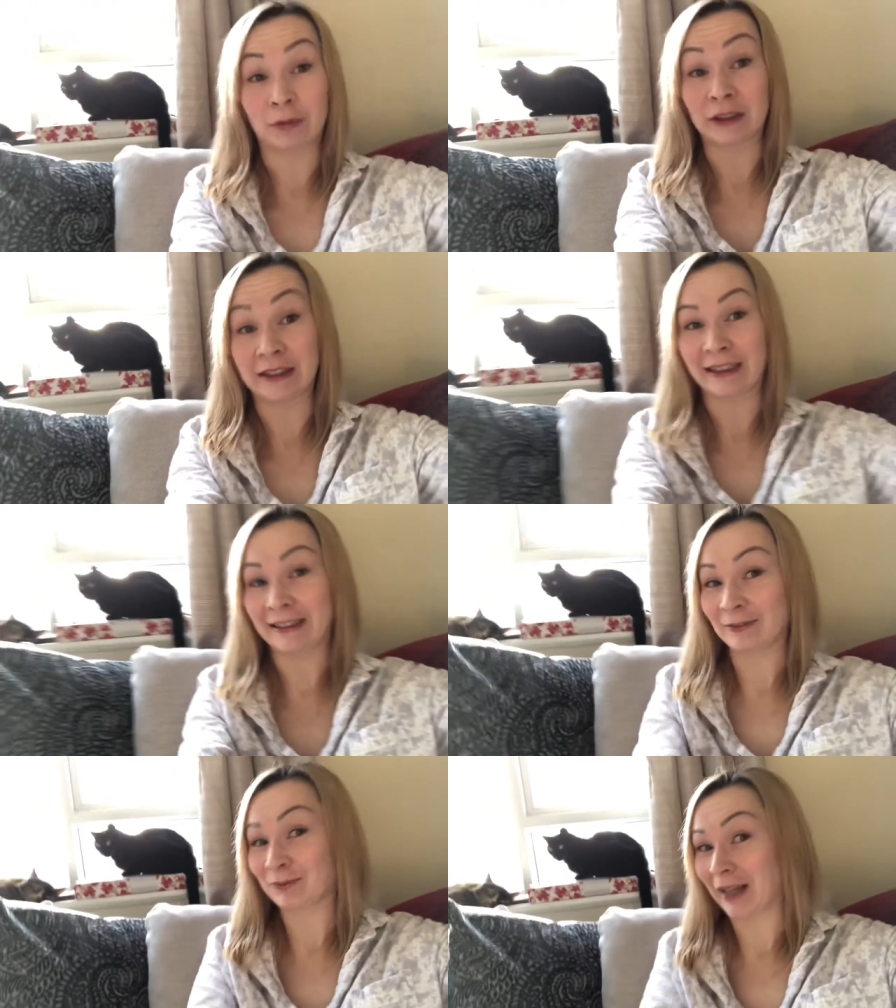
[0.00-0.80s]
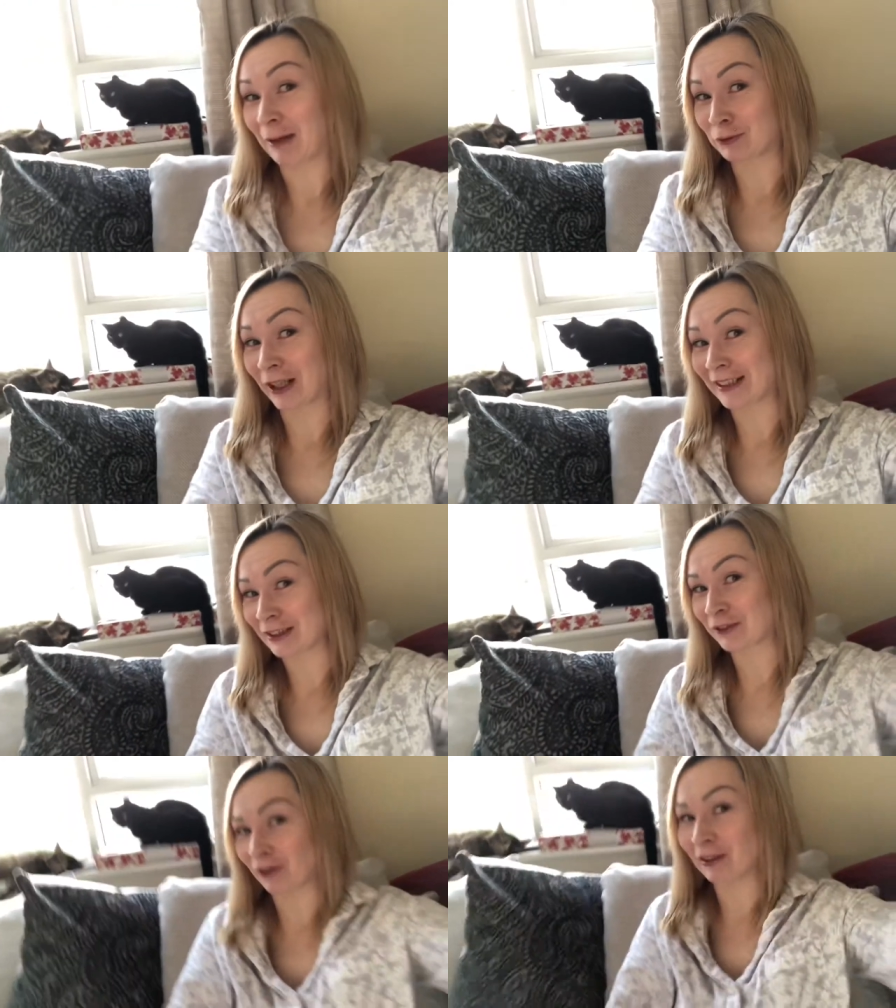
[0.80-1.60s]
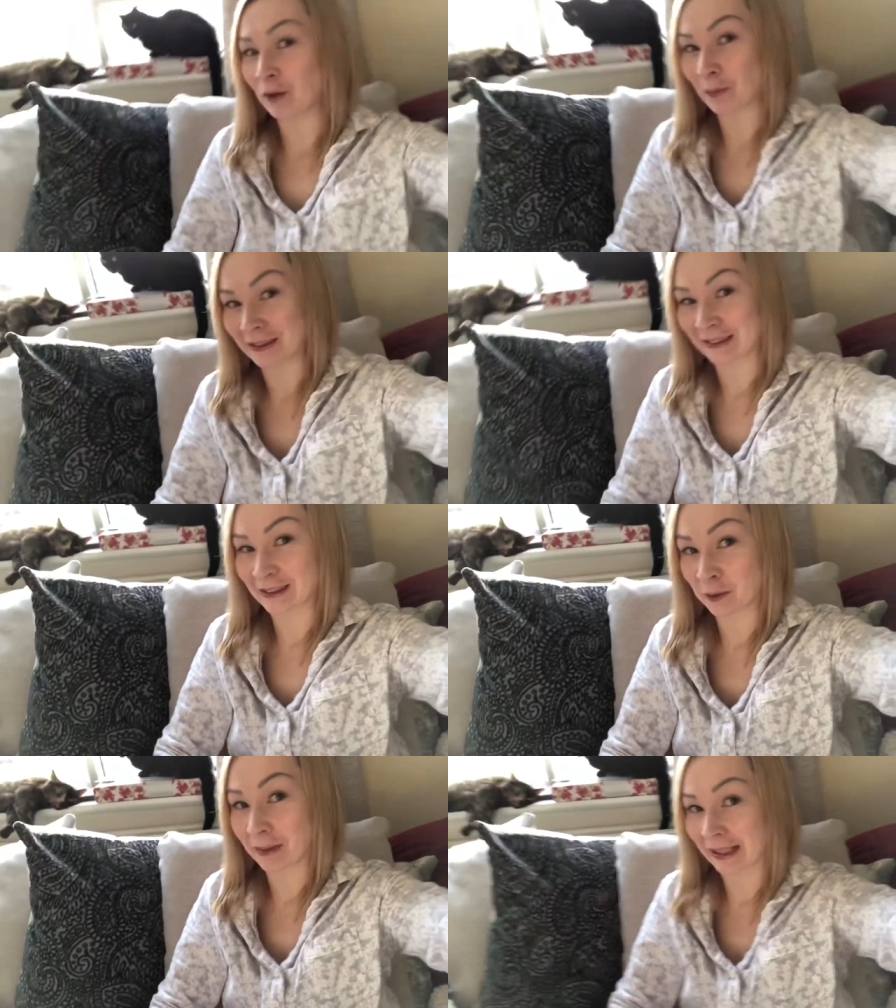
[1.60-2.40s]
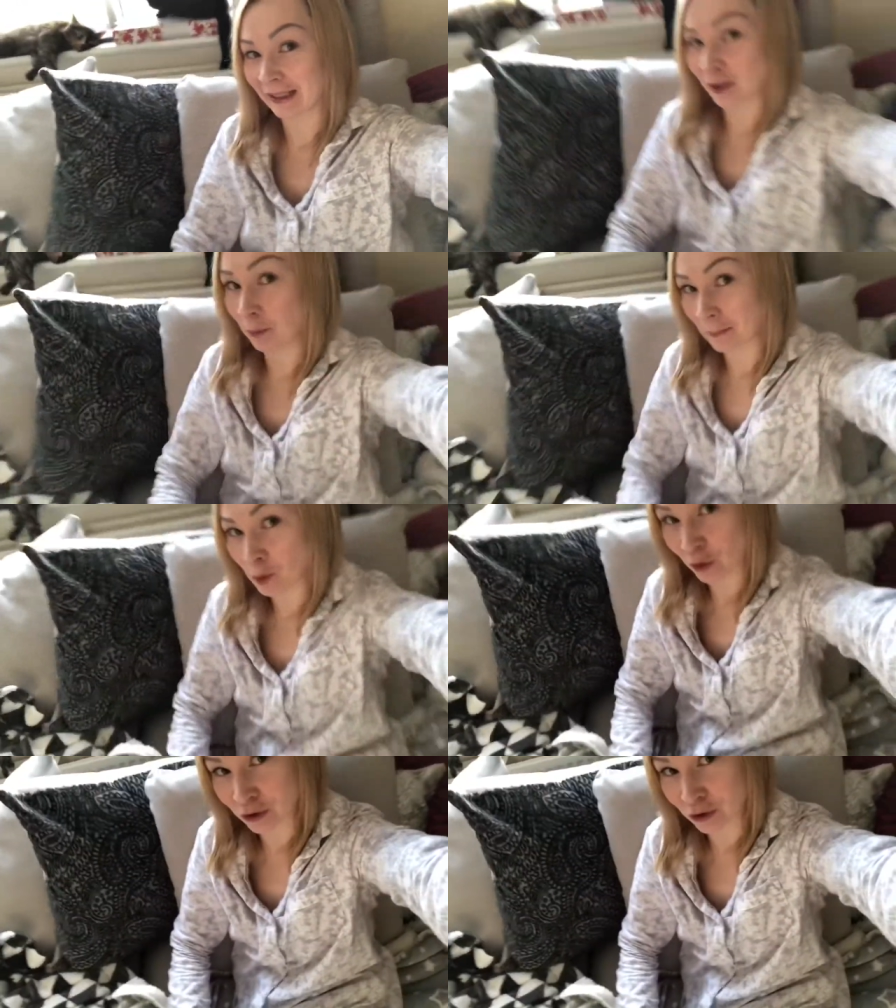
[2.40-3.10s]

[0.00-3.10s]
you see, I'm trying to throw little bits in to make it a little bit more